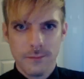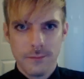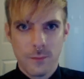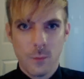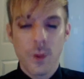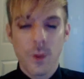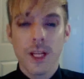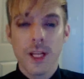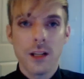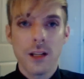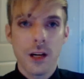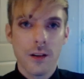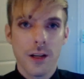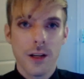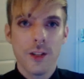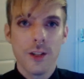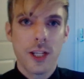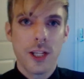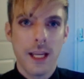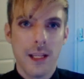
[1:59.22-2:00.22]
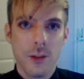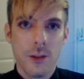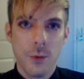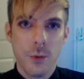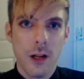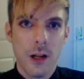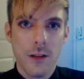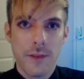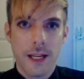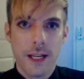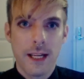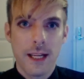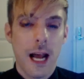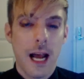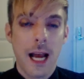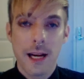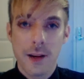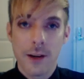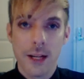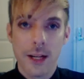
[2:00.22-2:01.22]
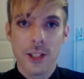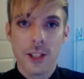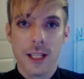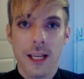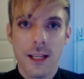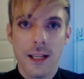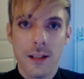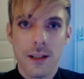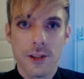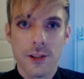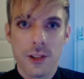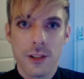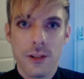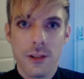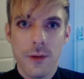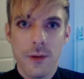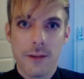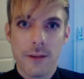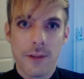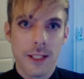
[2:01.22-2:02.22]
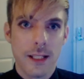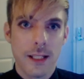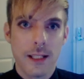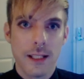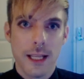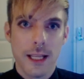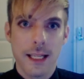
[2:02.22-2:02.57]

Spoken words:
We encourage K-12 and higher educators to do everything they